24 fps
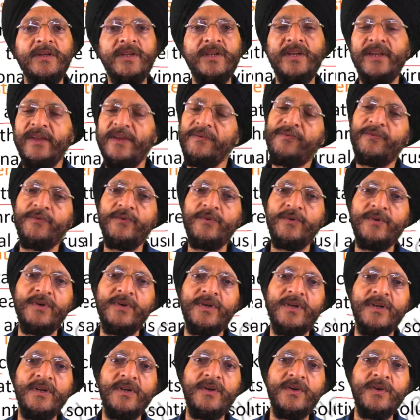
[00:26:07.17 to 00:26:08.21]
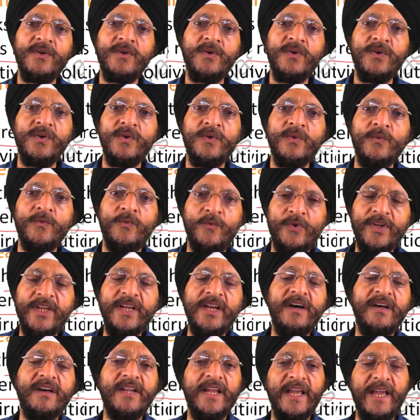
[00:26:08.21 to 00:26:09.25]
if we
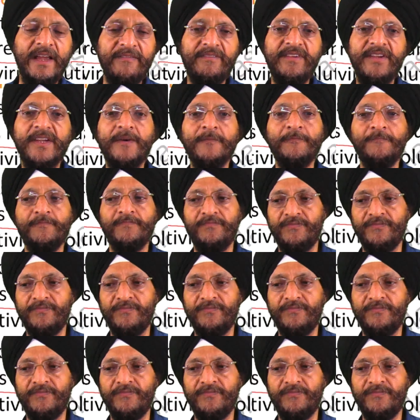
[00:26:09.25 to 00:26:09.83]
are having